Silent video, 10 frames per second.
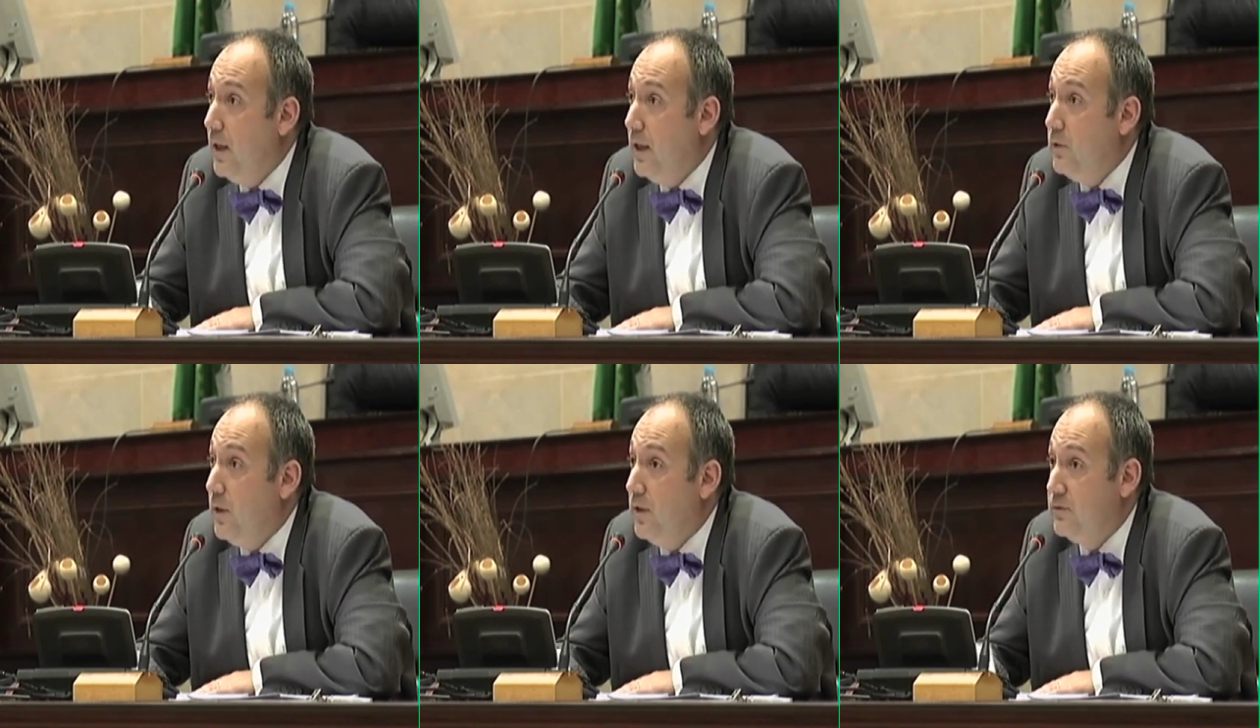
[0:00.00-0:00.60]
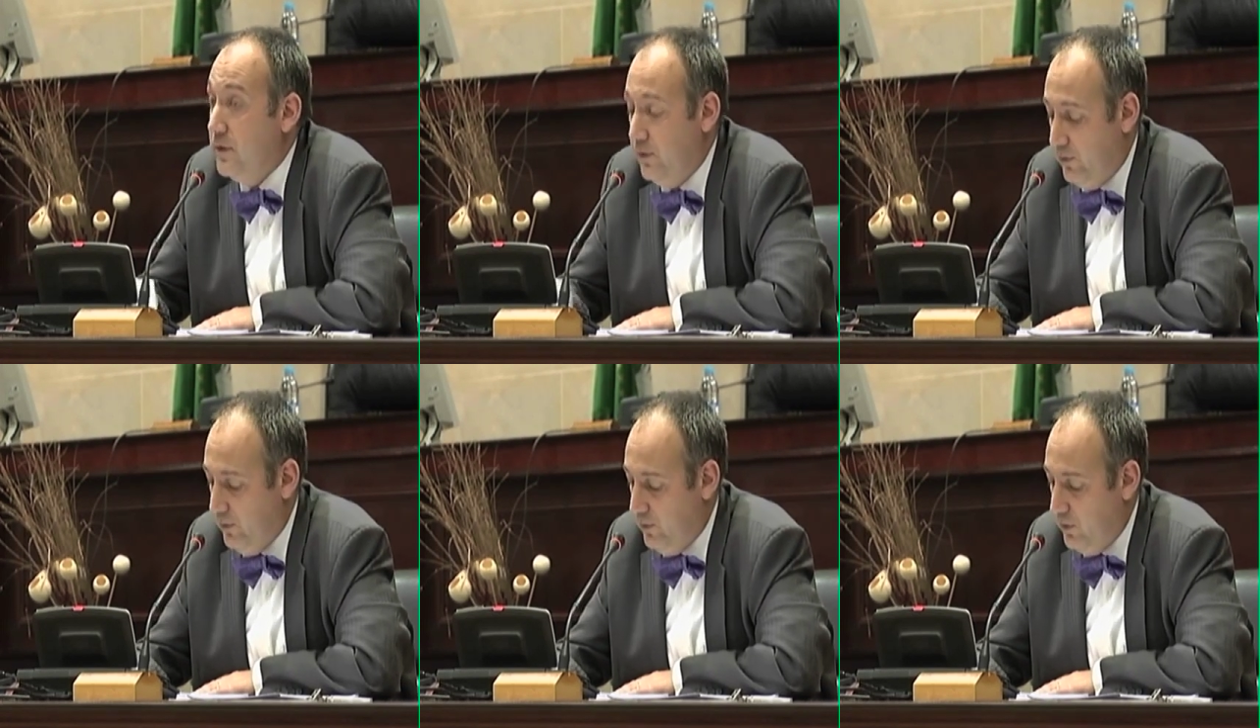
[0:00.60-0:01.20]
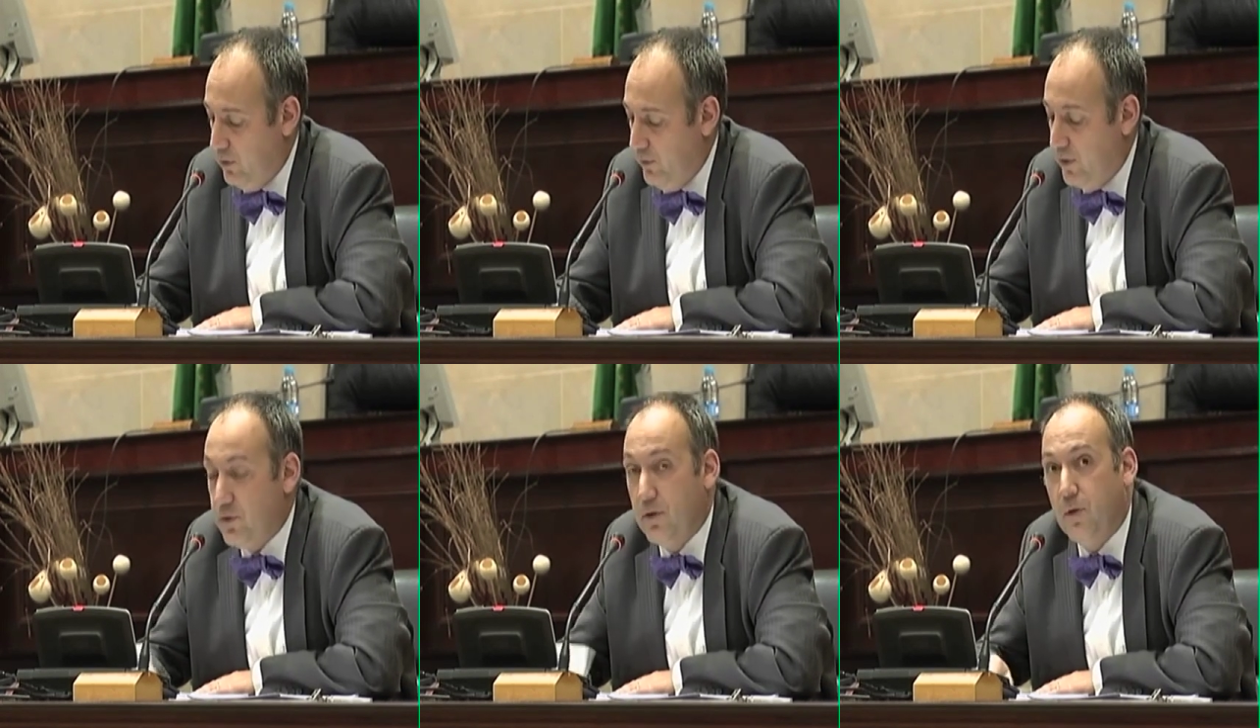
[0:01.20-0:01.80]
and we have, for instance, the
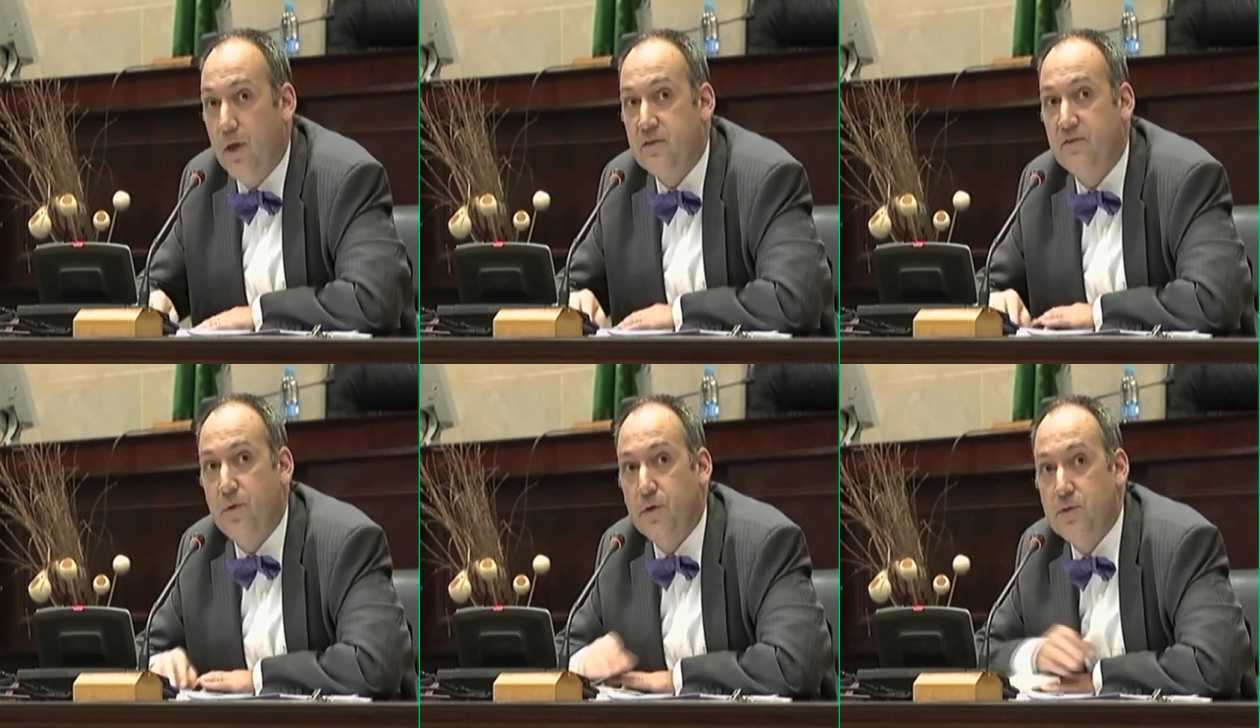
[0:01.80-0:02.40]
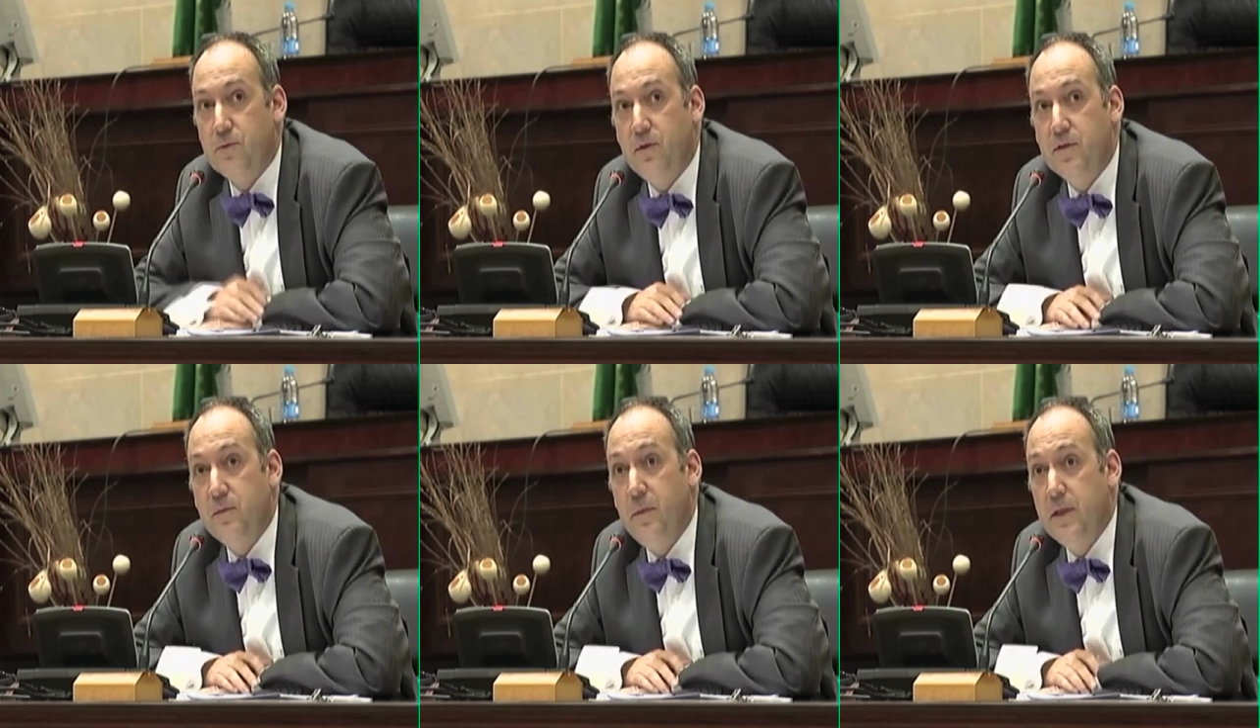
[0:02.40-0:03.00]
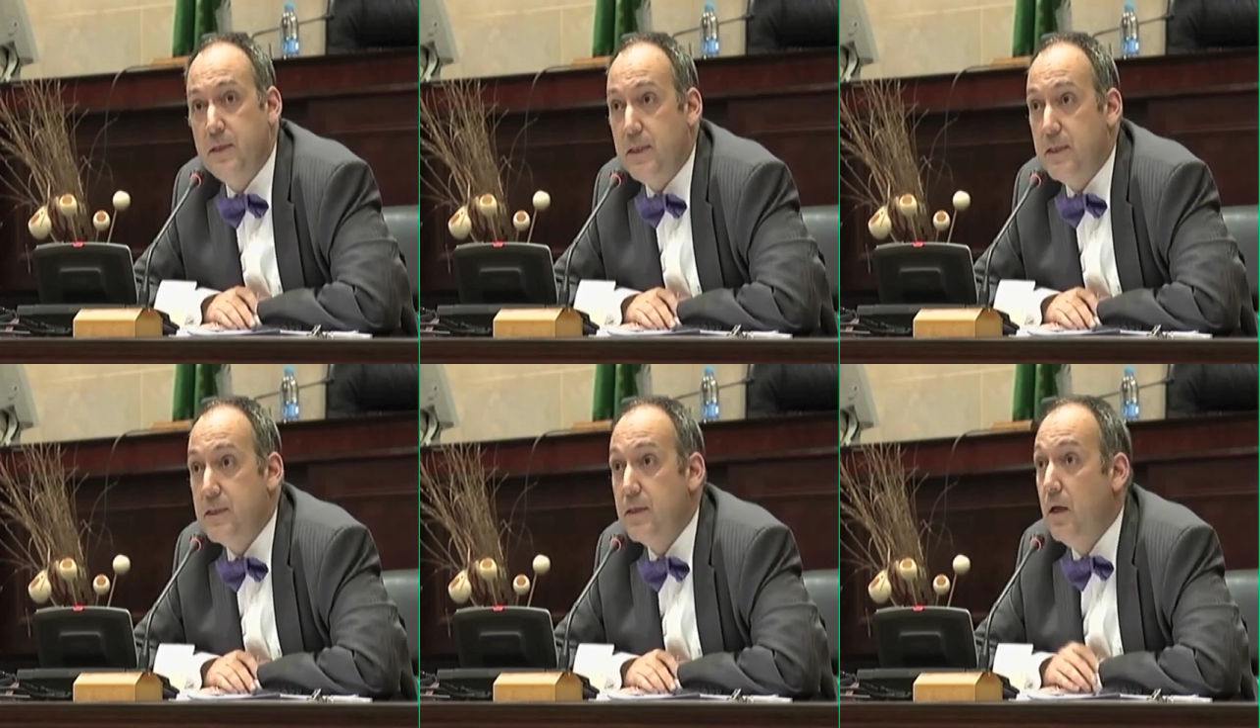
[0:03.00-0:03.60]
Convention on the Rights of Persons with
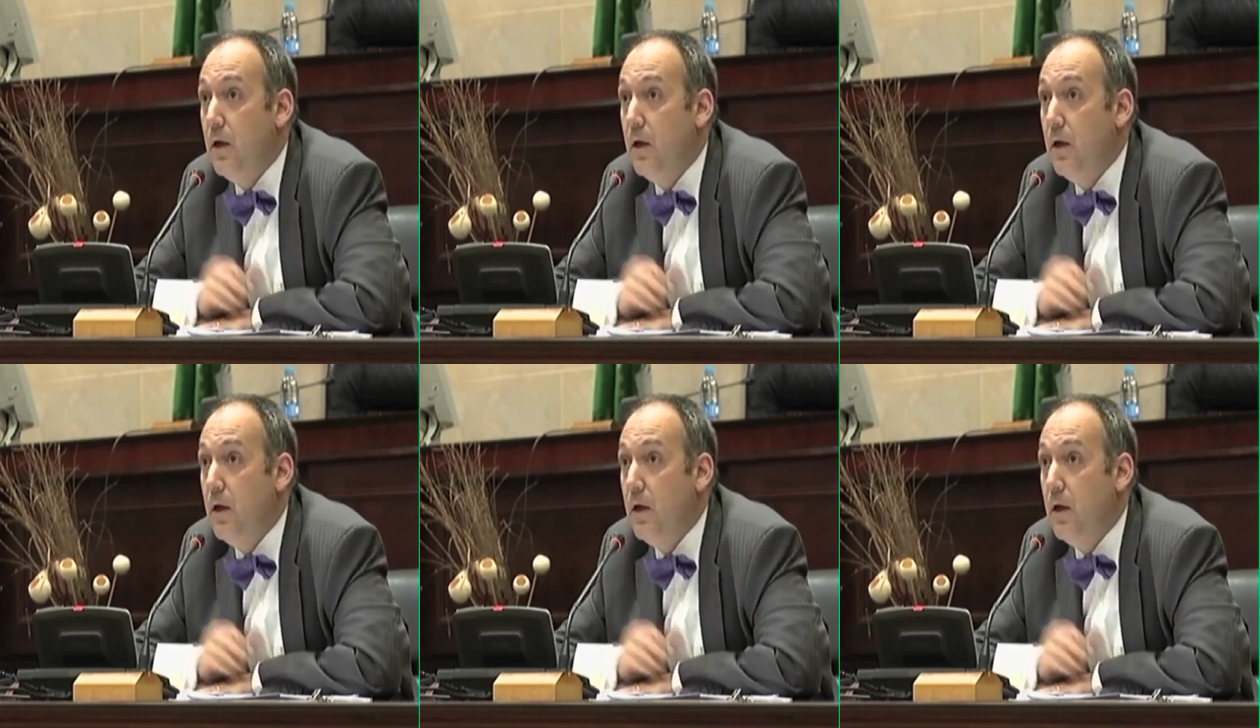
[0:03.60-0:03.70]
Disabilities.